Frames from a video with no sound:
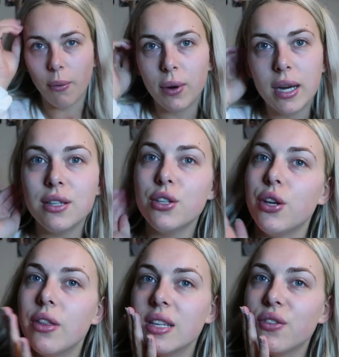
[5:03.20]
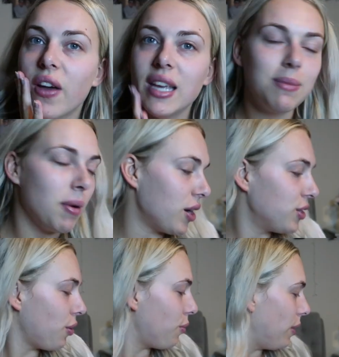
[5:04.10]
I wanted to do this face
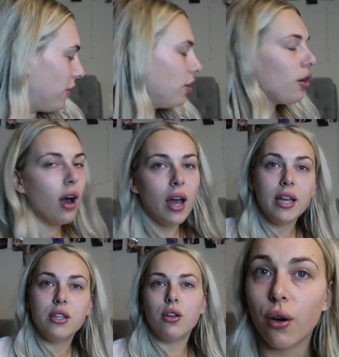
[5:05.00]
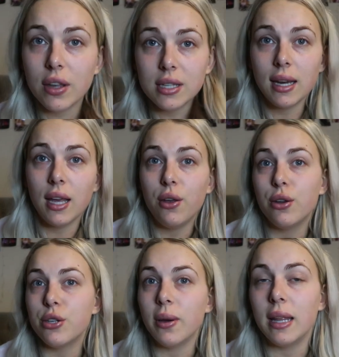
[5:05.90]
mask with you guys. Obviously, you
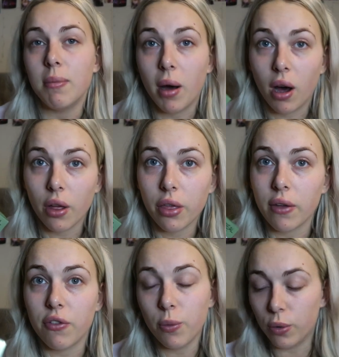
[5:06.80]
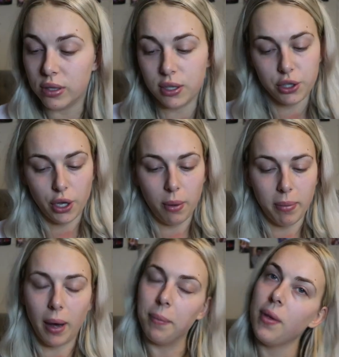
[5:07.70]
can do it in the bath if you wanted to,
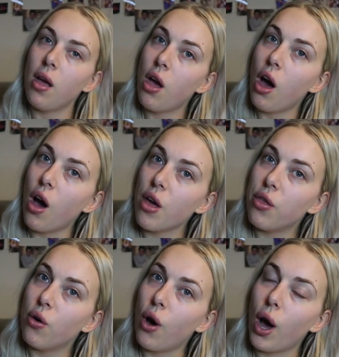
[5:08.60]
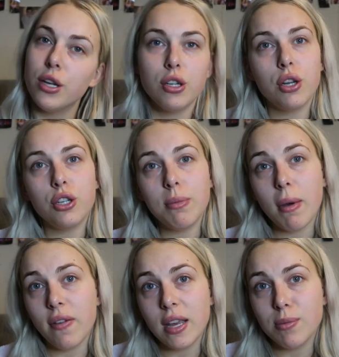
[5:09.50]
but I thought I'd do
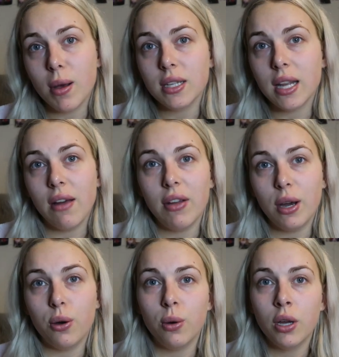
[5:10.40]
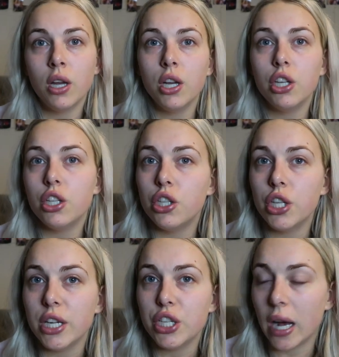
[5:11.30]
my face mask and have a little
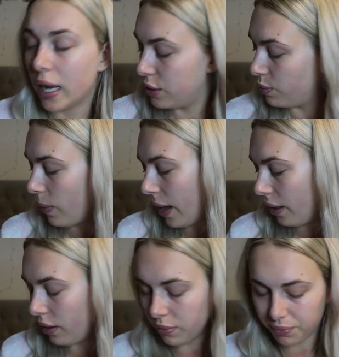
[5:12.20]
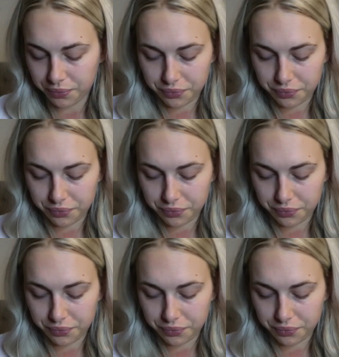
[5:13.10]
chit chat as well.